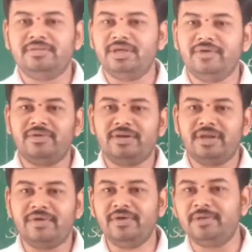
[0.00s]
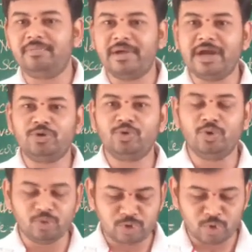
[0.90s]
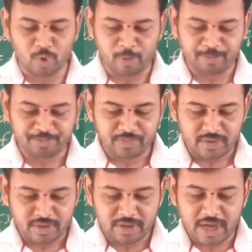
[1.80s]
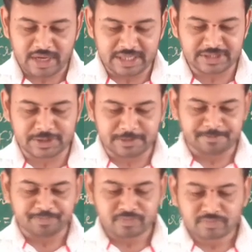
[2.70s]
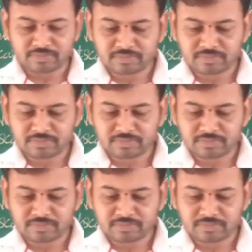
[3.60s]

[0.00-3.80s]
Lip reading: they were never planned to do so unless.